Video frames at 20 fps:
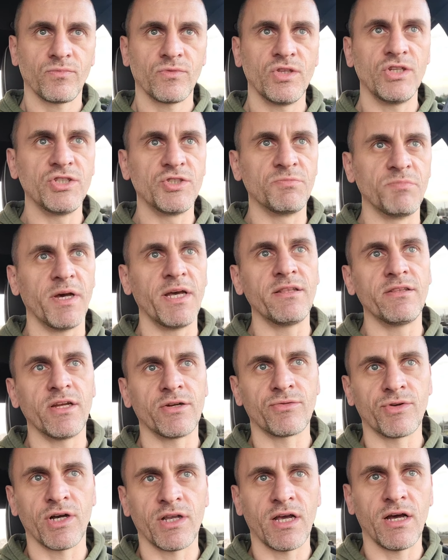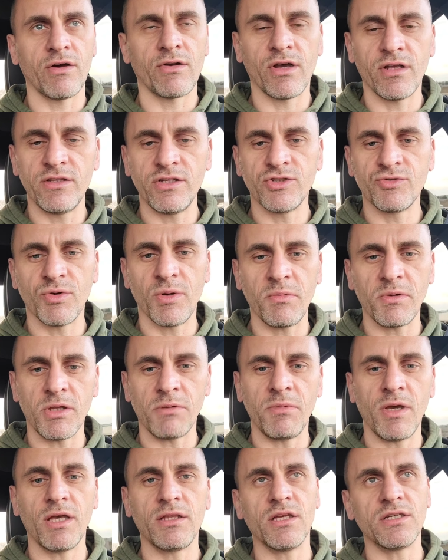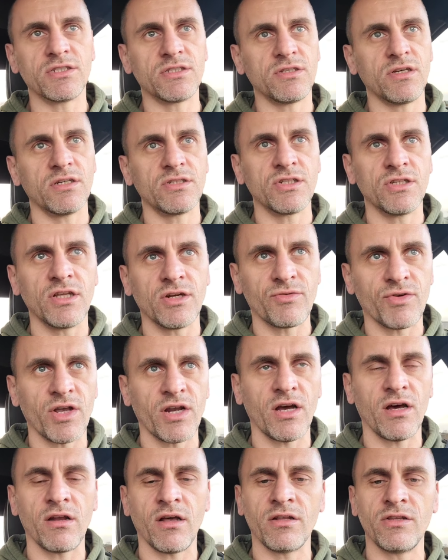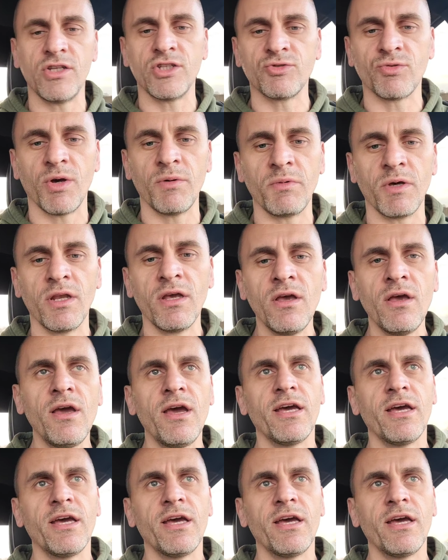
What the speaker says: These men, they run out on these women, they make these kids, and they run out on these women,